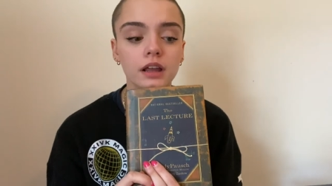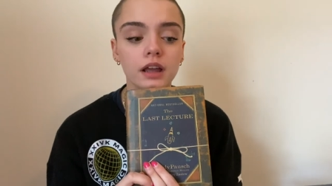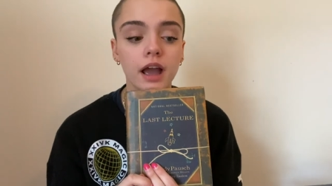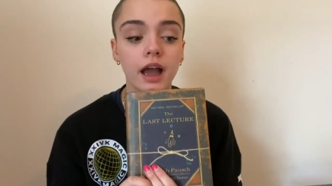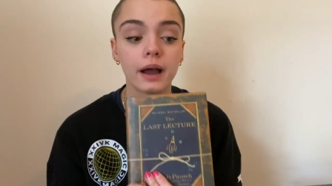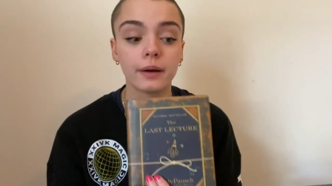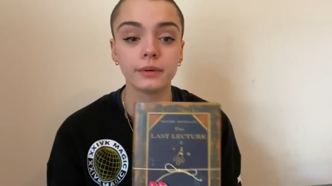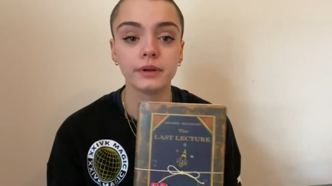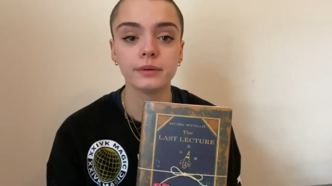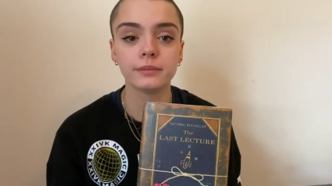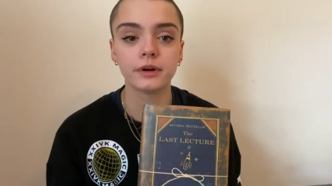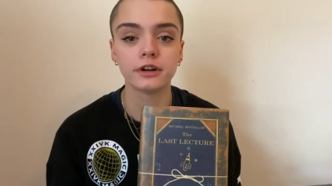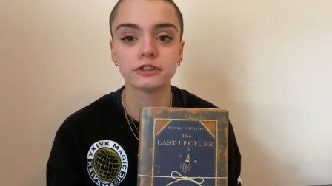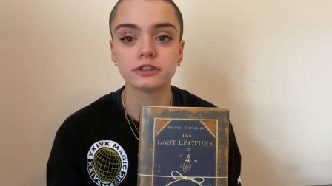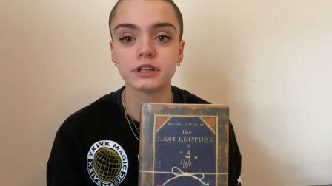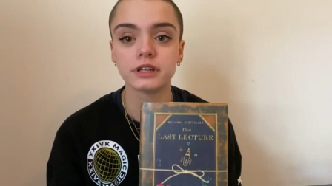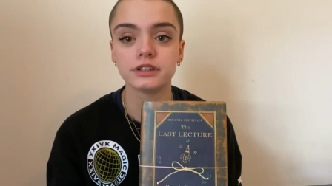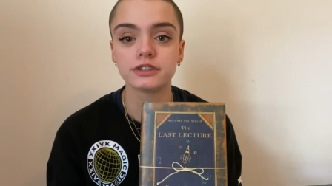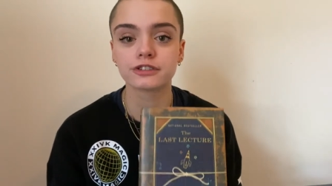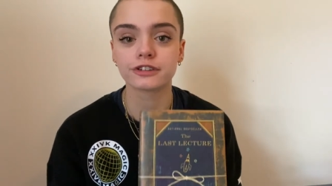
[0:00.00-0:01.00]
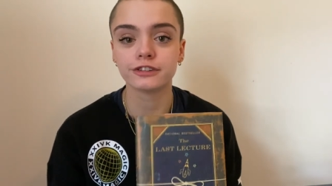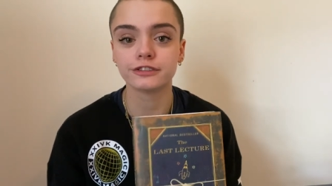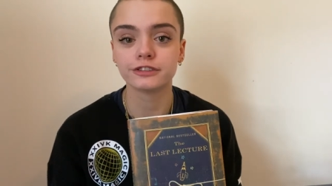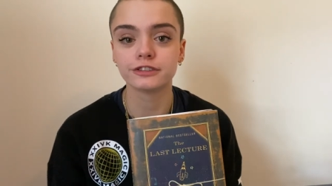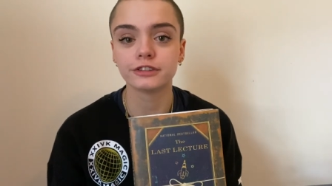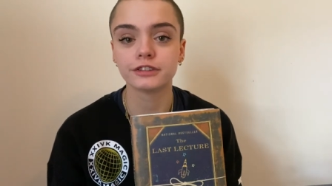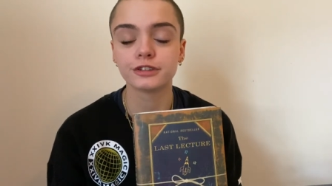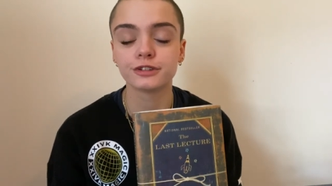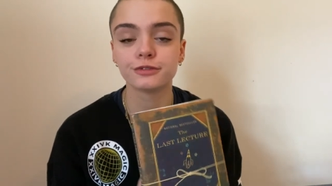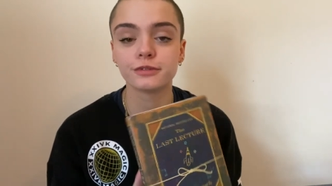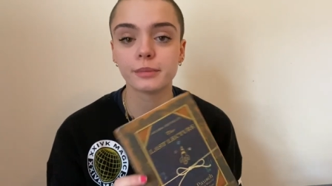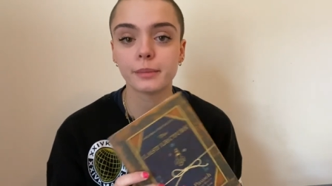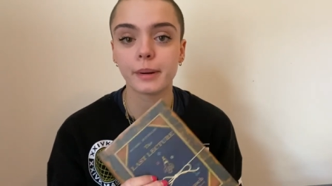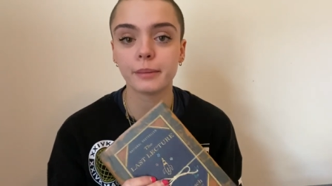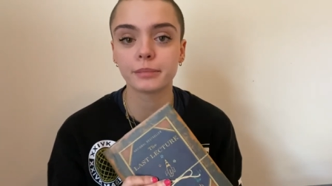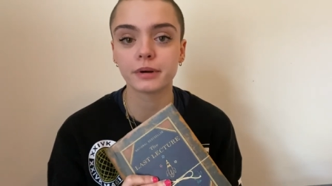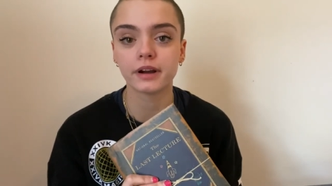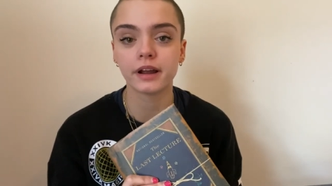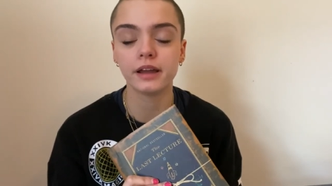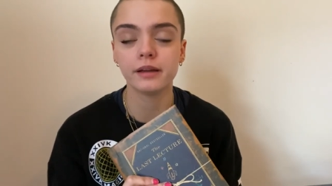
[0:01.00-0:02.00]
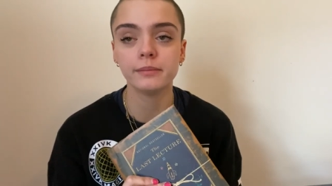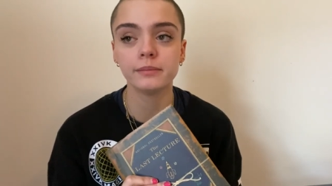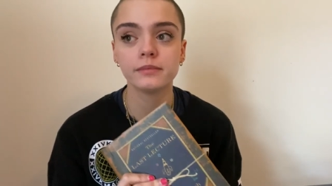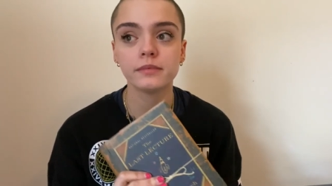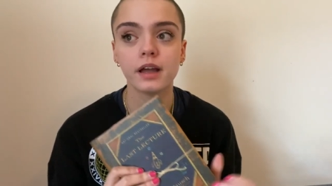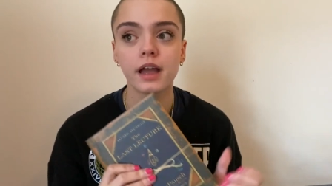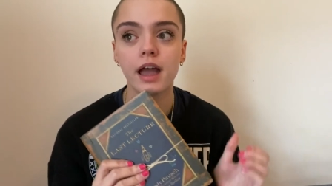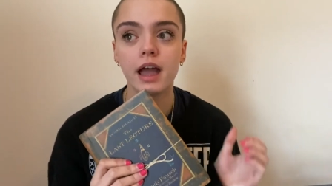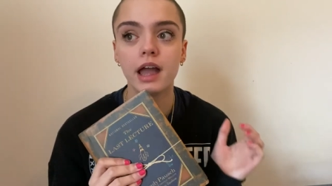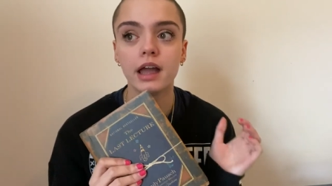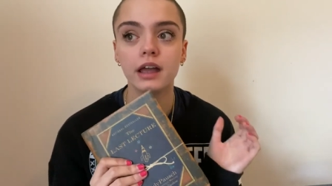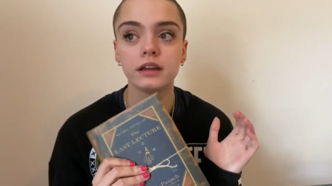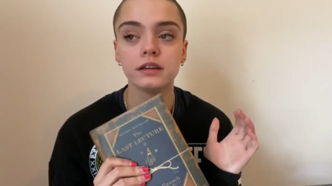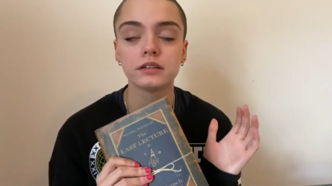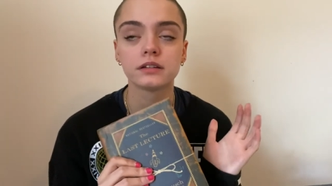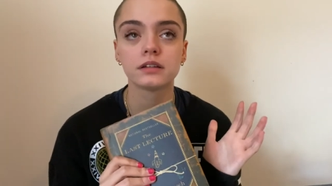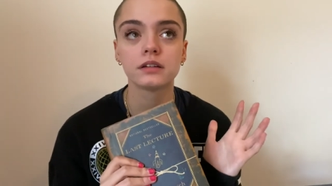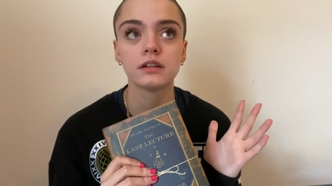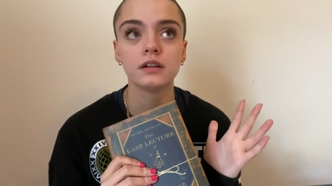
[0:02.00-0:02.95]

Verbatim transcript: how he wants his children to remember him and